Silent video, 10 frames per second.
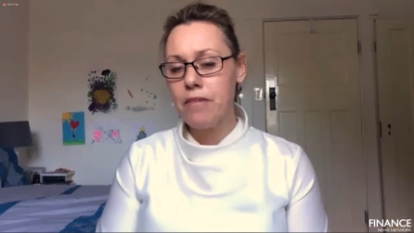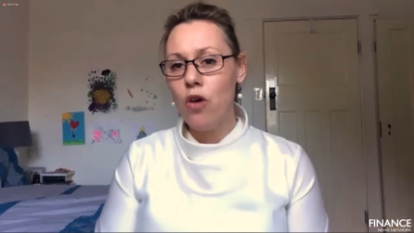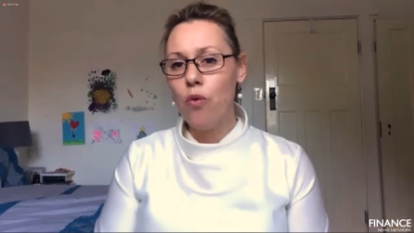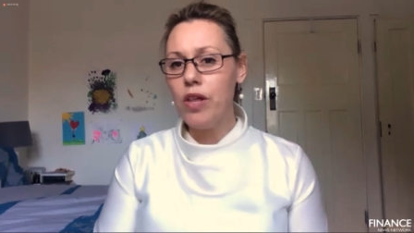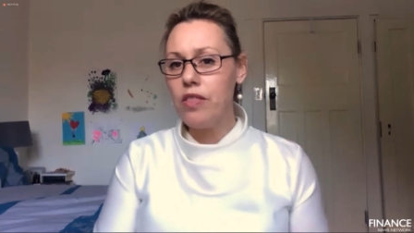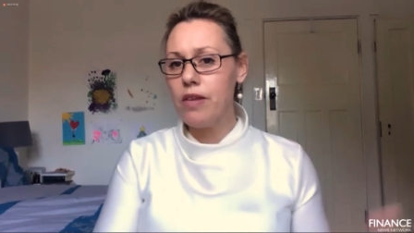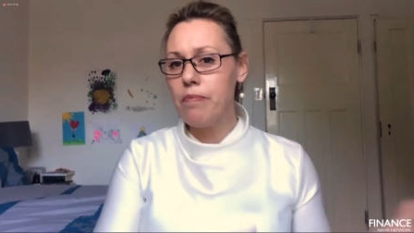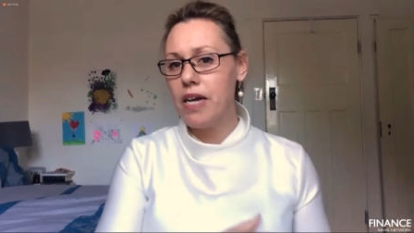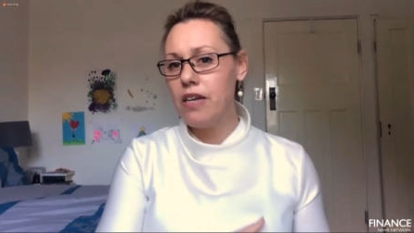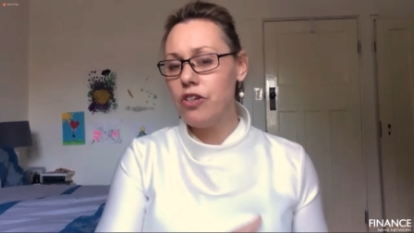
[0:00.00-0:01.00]
We then
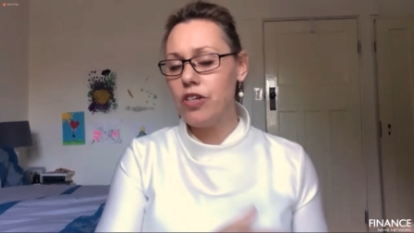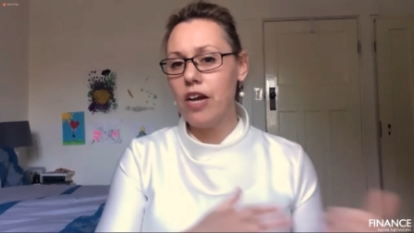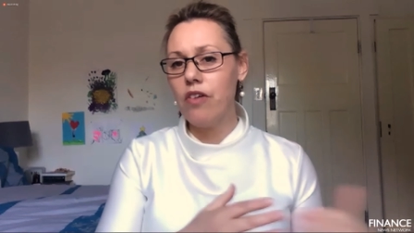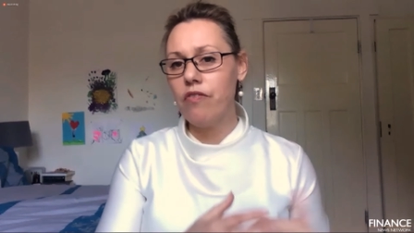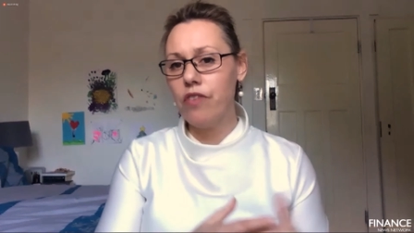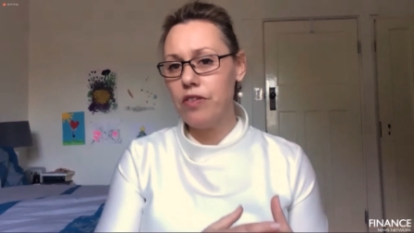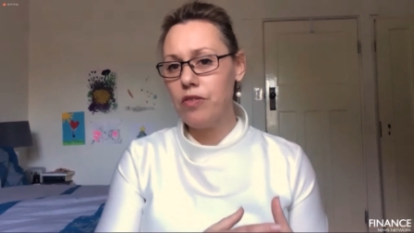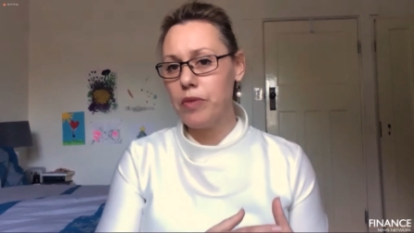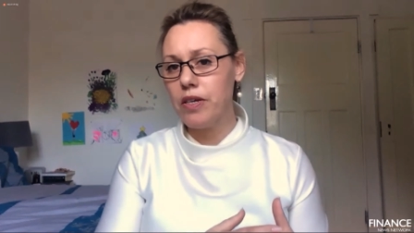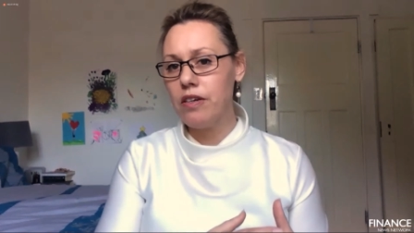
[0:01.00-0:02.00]
managed our
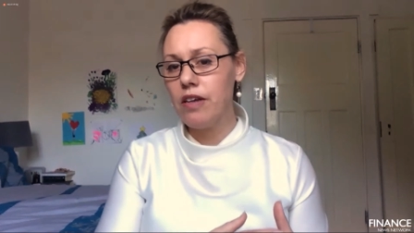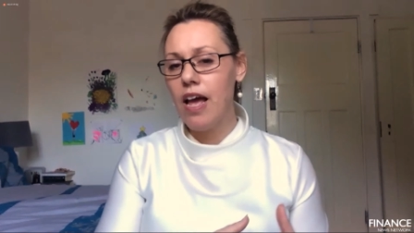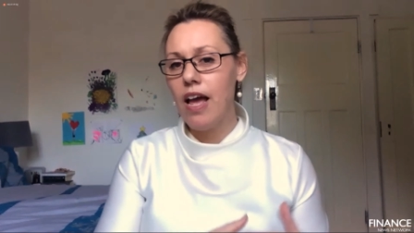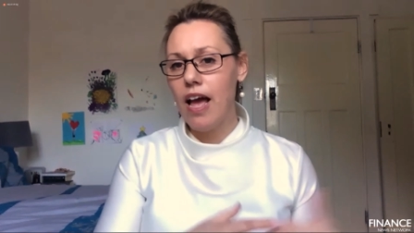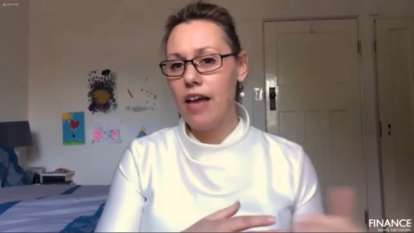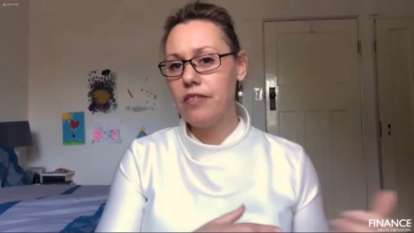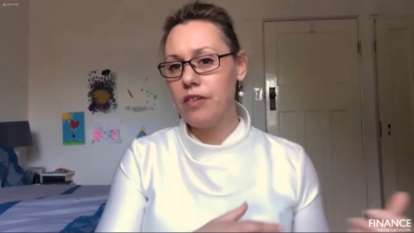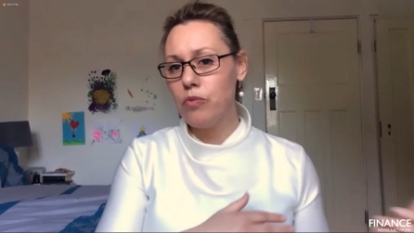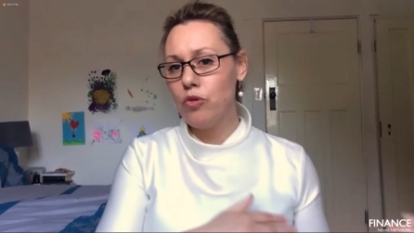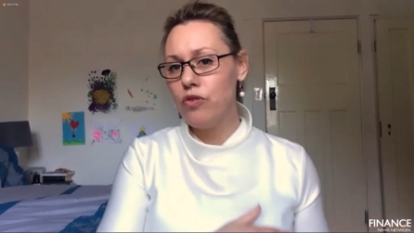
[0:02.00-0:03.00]
investment as it
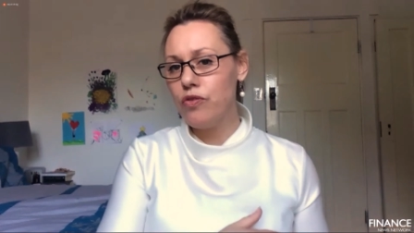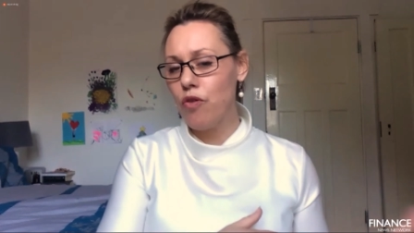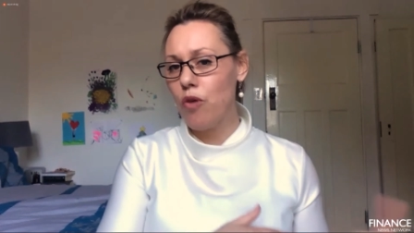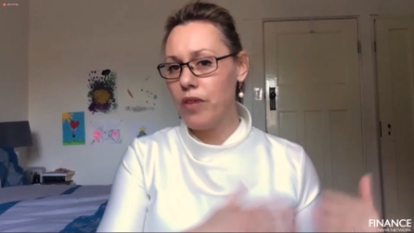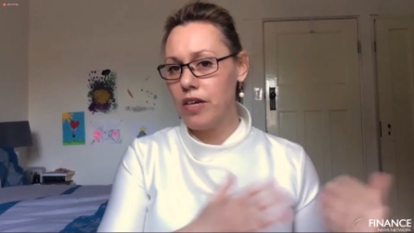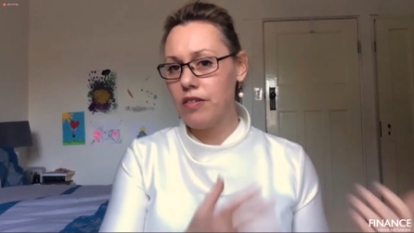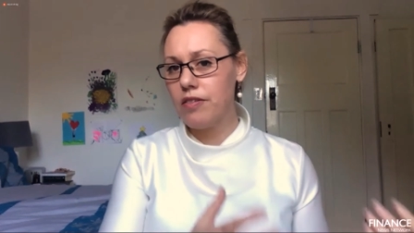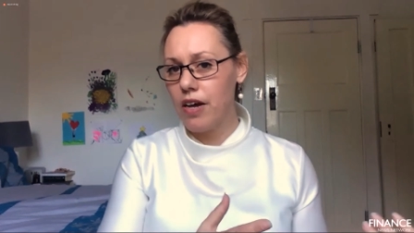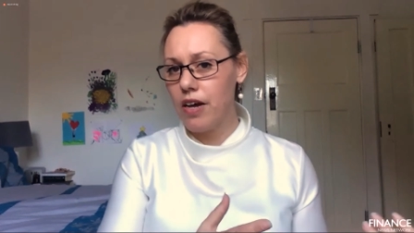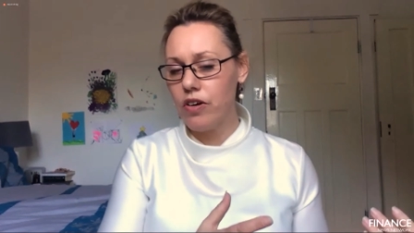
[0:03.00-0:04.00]
moved from that
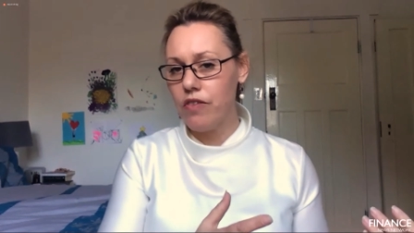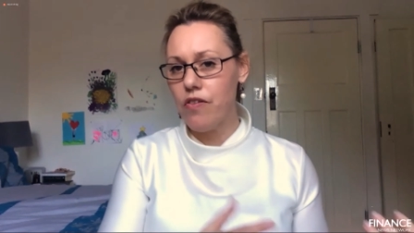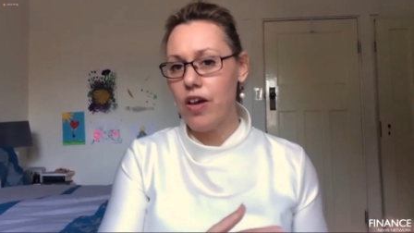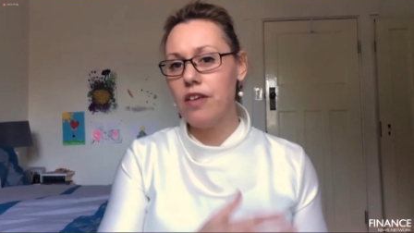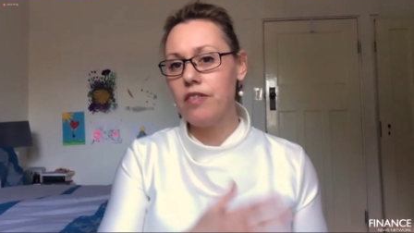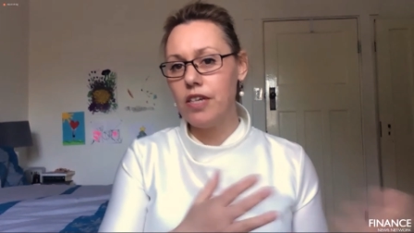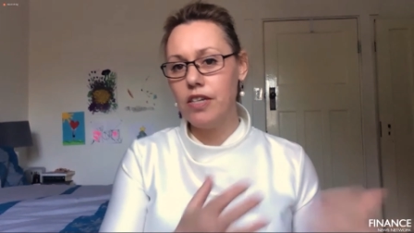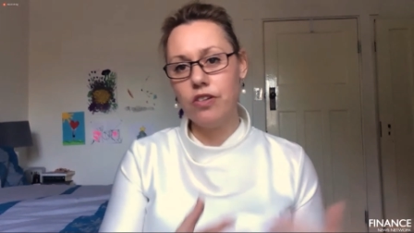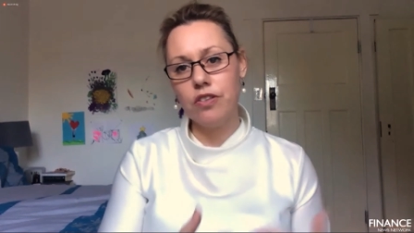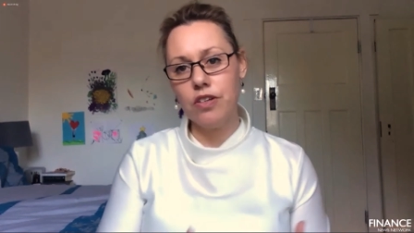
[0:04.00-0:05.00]
discovery phase
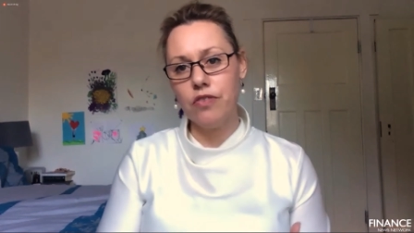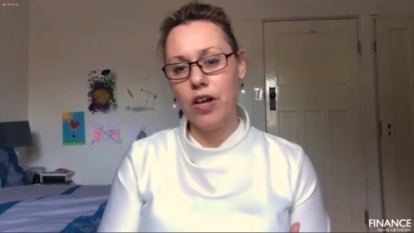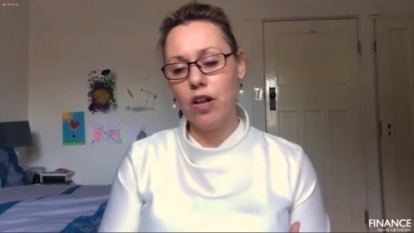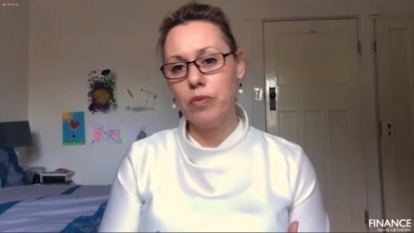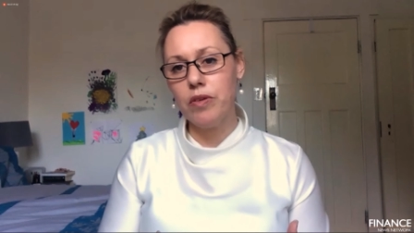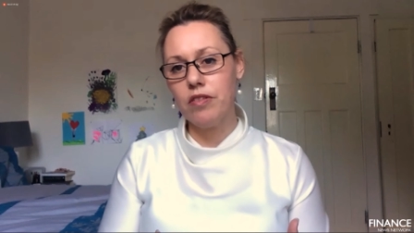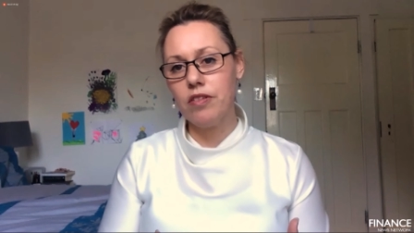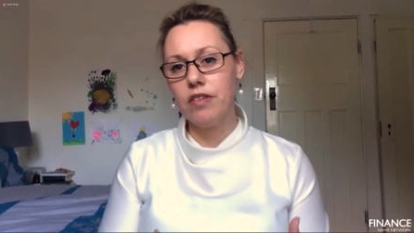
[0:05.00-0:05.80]
into the development